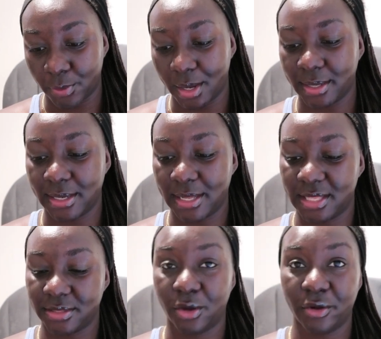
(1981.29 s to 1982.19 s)
one and
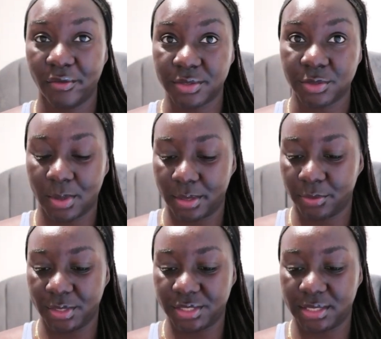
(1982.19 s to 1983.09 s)
then the orange one
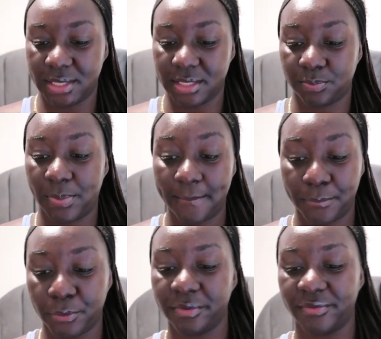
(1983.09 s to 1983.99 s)
which is
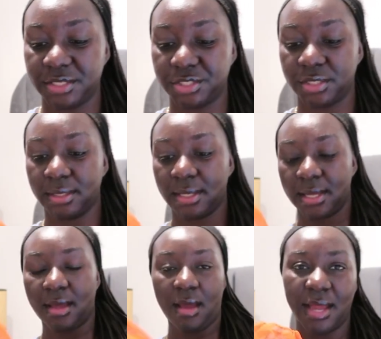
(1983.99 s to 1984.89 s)
pimple prevention
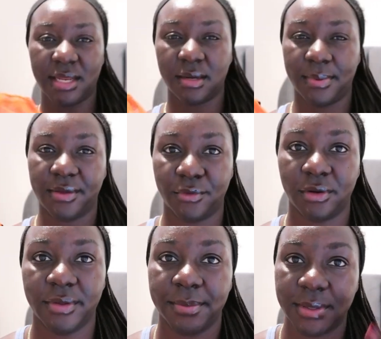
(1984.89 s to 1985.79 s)
i need a bit of all
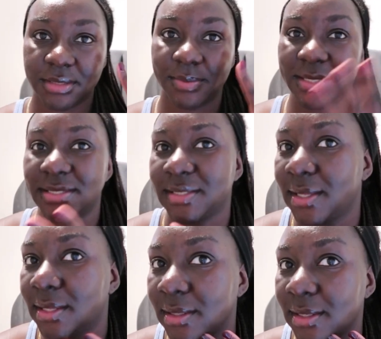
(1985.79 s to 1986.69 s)
of it because my
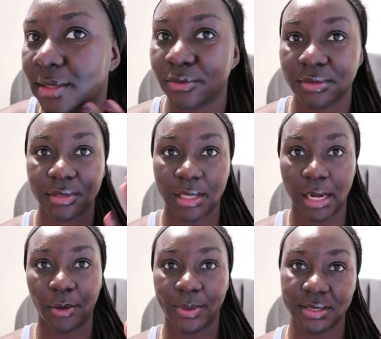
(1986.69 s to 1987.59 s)
skin it looks
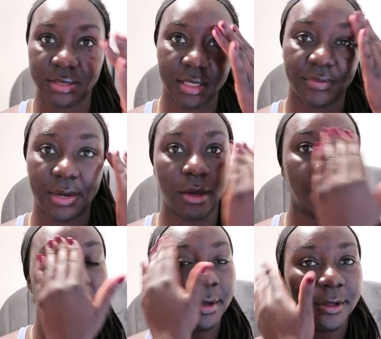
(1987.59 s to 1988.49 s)
glowy and stuff now
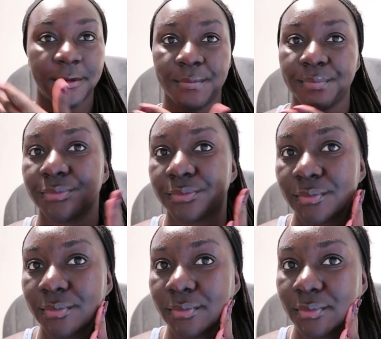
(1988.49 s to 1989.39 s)
but
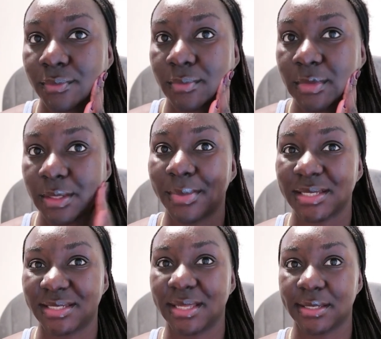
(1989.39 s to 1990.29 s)
my
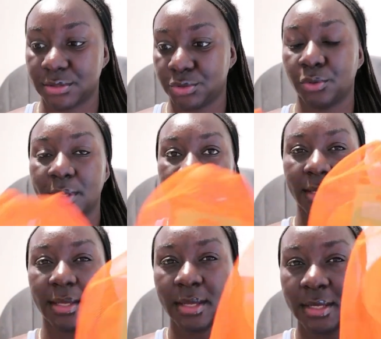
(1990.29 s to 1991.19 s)
skin is talking
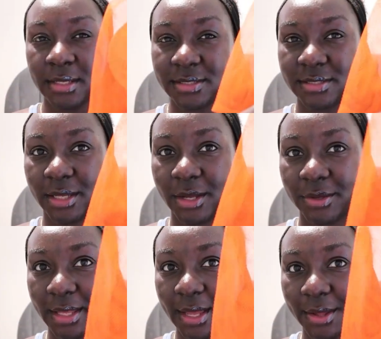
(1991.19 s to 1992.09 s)
so
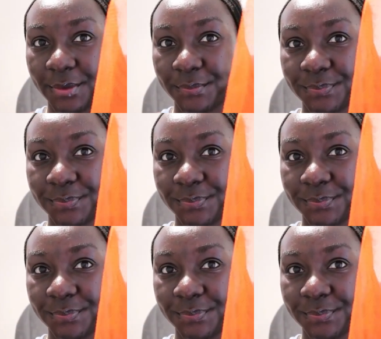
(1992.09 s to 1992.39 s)
yeah